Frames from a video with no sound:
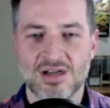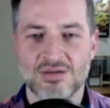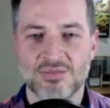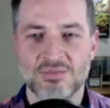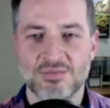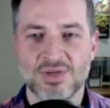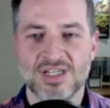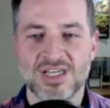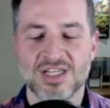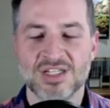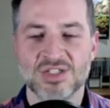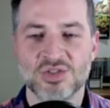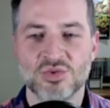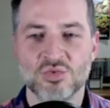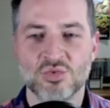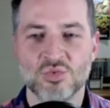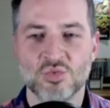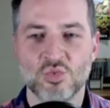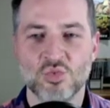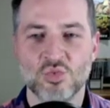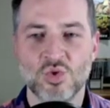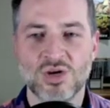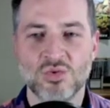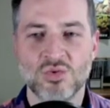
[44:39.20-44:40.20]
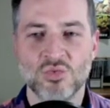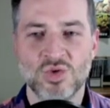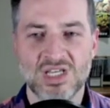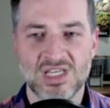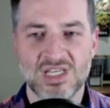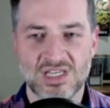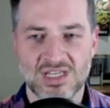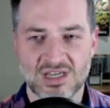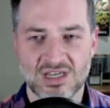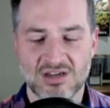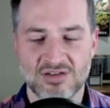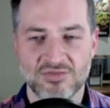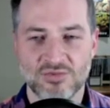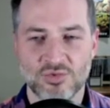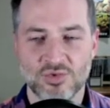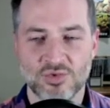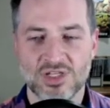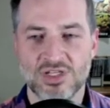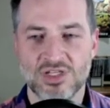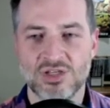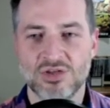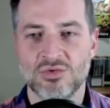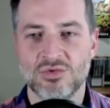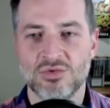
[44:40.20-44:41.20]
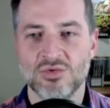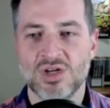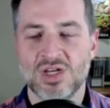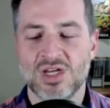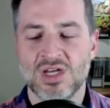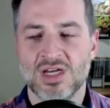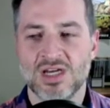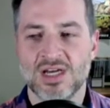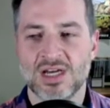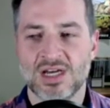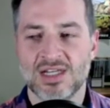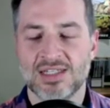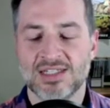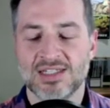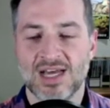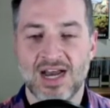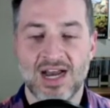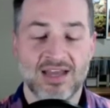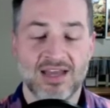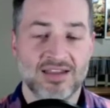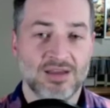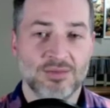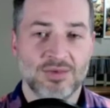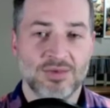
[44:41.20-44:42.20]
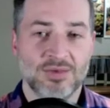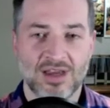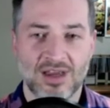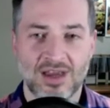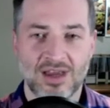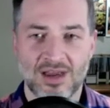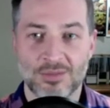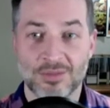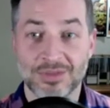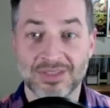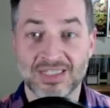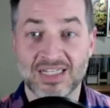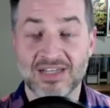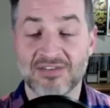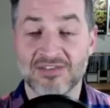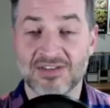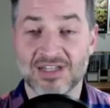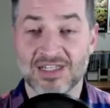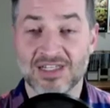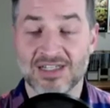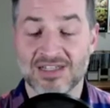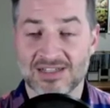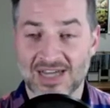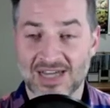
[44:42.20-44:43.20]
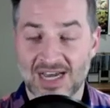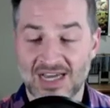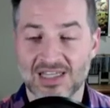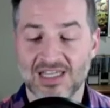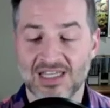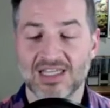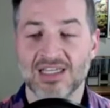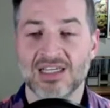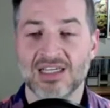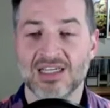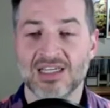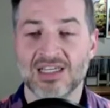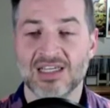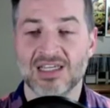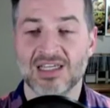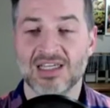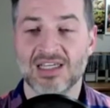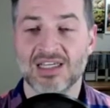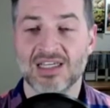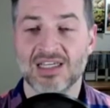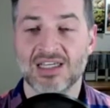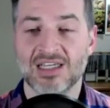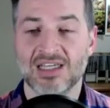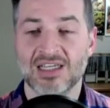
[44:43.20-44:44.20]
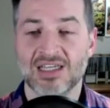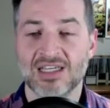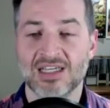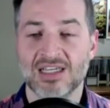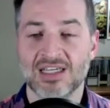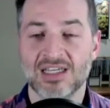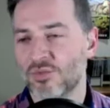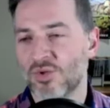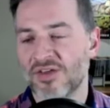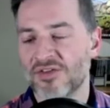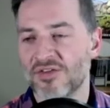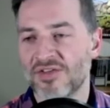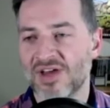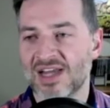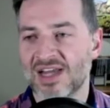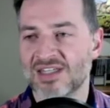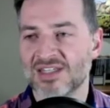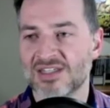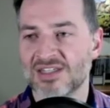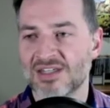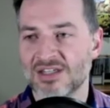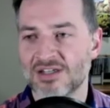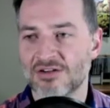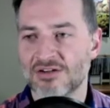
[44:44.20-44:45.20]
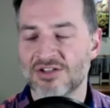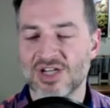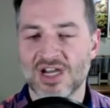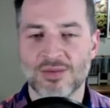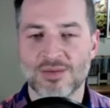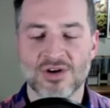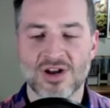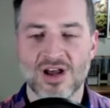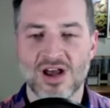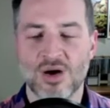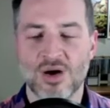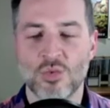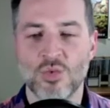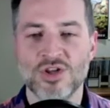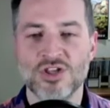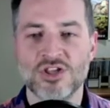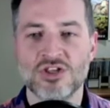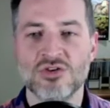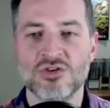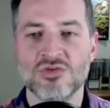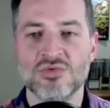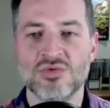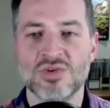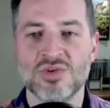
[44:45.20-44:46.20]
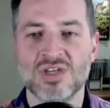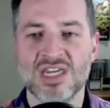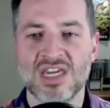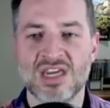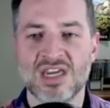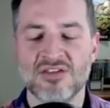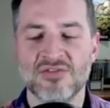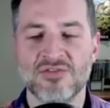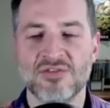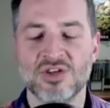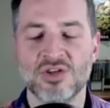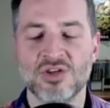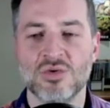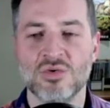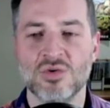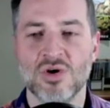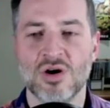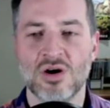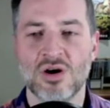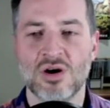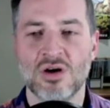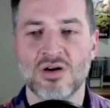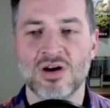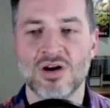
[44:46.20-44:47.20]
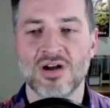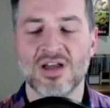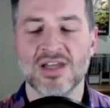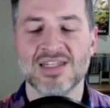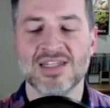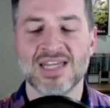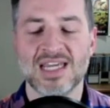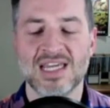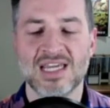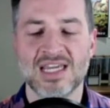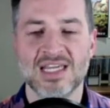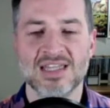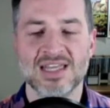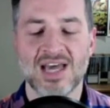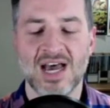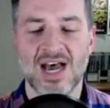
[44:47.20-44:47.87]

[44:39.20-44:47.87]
Because when we give, when you tithe, I believe in tithing, but whether that's your jam or not, when you give, you are taking the